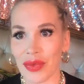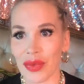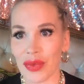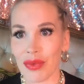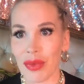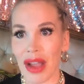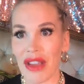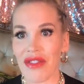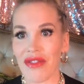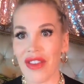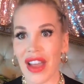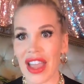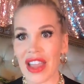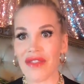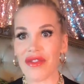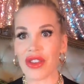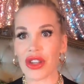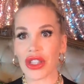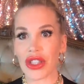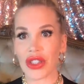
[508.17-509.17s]
My
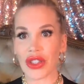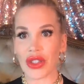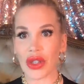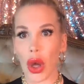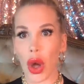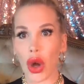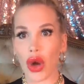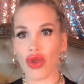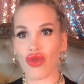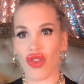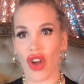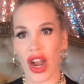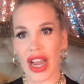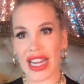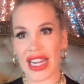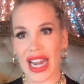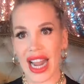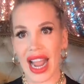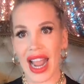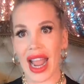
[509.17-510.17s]
favorite song right
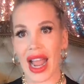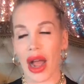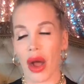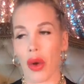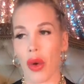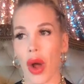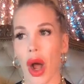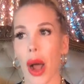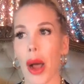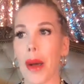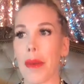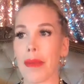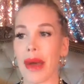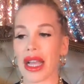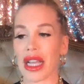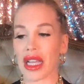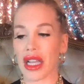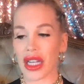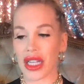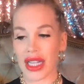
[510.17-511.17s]
now. Oh, my
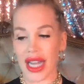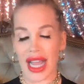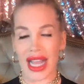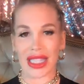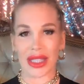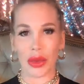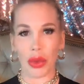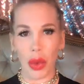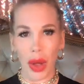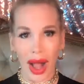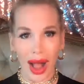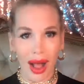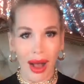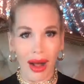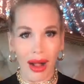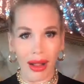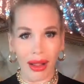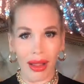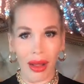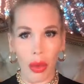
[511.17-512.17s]
goodness.
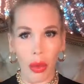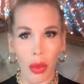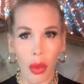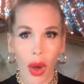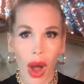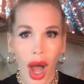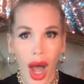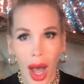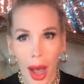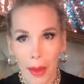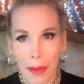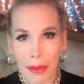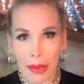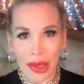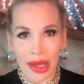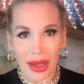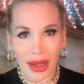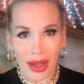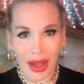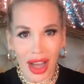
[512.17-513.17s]
Well, what?
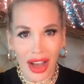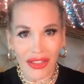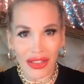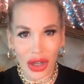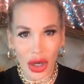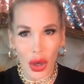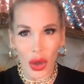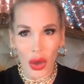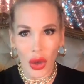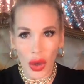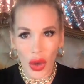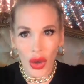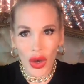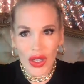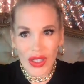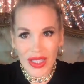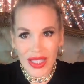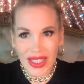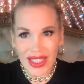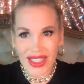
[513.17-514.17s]
Of
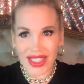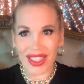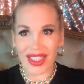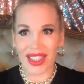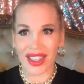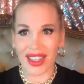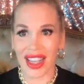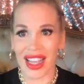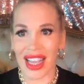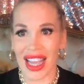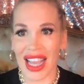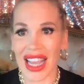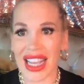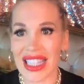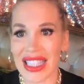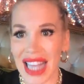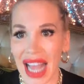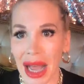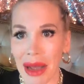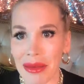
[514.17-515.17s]
course. It's
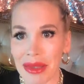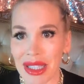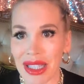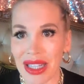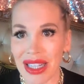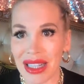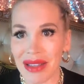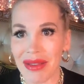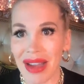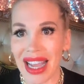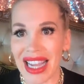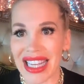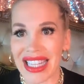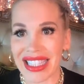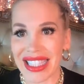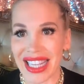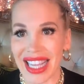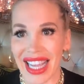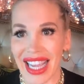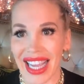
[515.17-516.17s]
absolutely
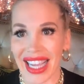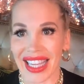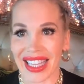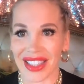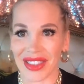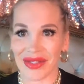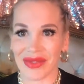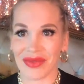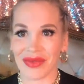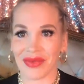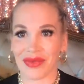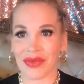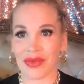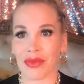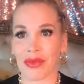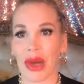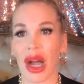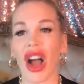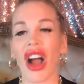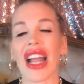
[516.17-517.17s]
amazing.
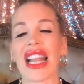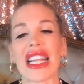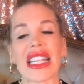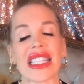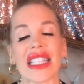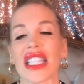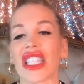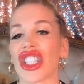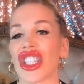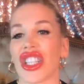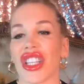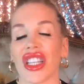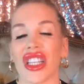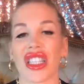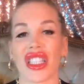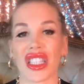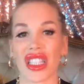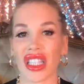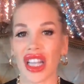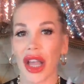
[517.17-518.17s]
But I listen to
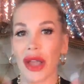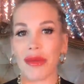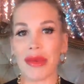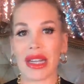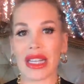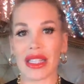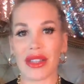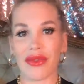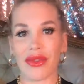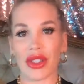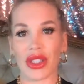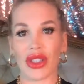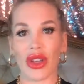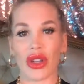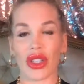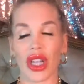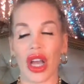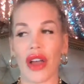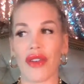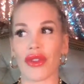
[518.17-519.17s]
so many different songs.
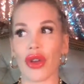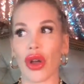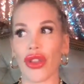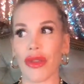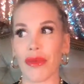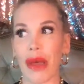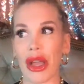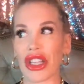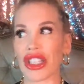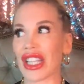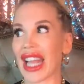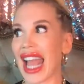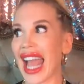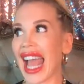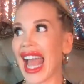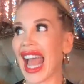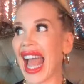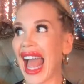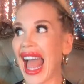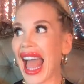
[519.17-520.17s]
I've got the most
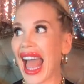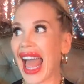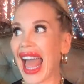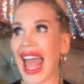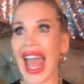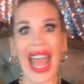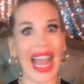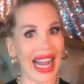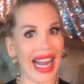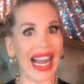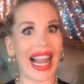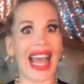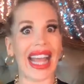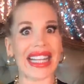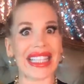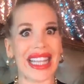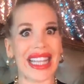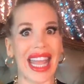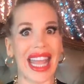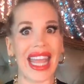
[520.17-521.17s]

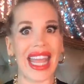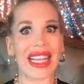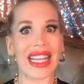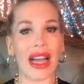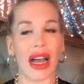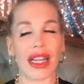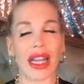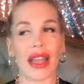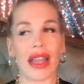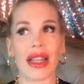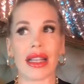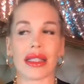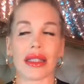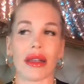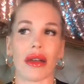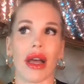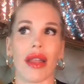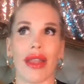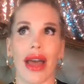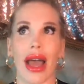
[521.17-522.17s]
eclectic. I know
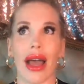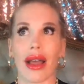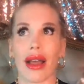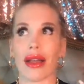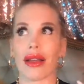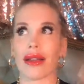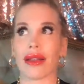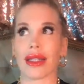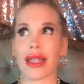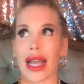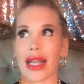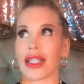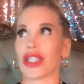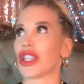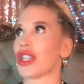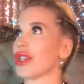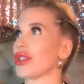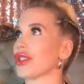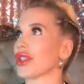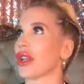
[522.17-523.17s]
that gets
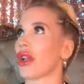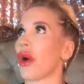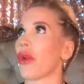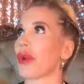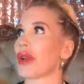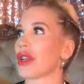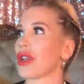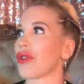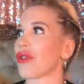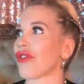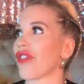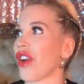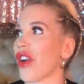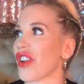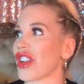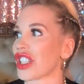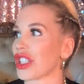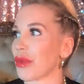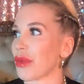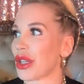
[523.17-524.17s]
used a lot when you're
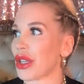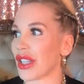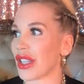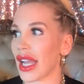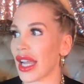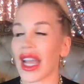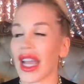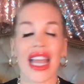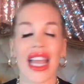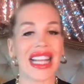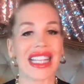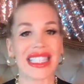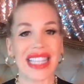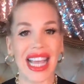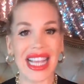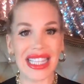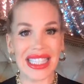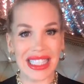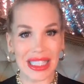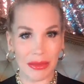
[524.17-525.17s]
referring to music.
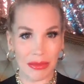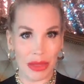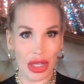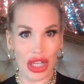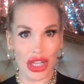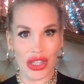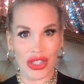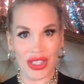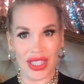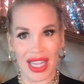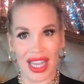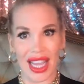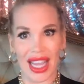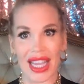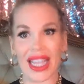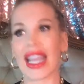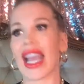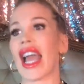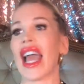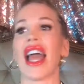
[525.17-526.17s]
Taste in
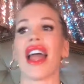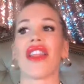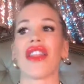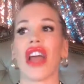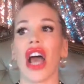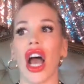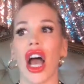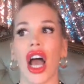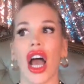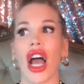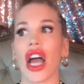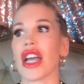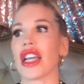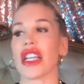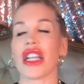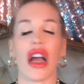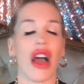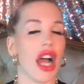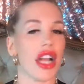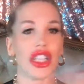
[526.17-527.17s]
music. I
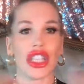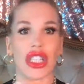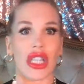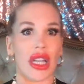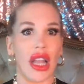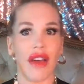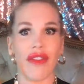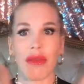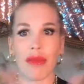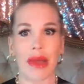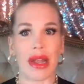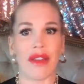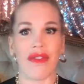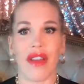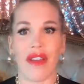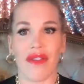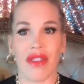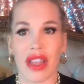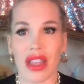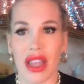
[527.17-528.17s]
just love a bit of
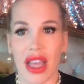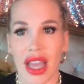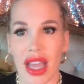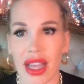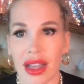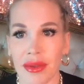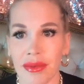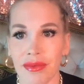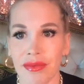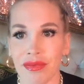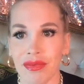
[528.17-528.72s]
everything.